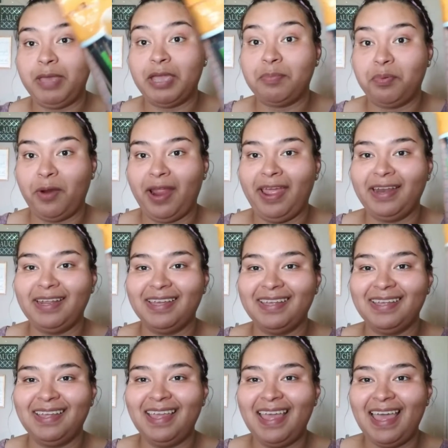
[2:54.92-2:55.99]
Bic
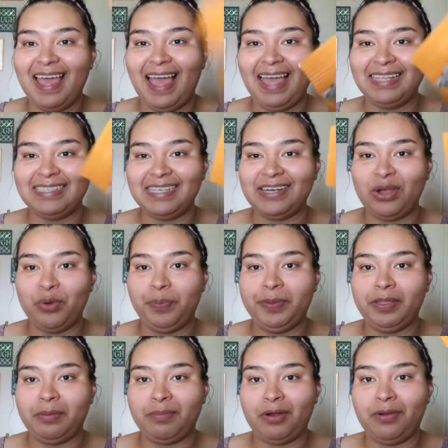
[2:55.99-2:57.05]
brand. I did
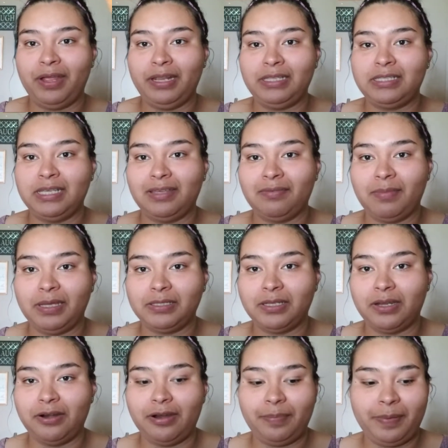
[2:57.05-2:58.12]
open them already to give my
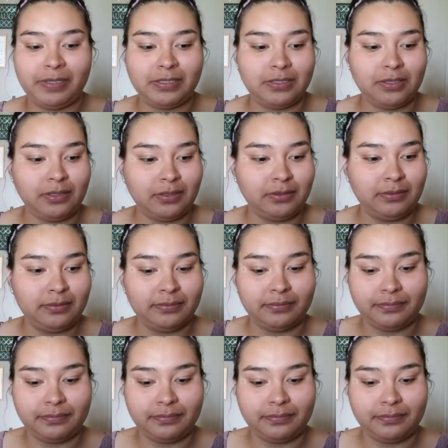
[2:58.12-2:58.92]
daughter a pencil.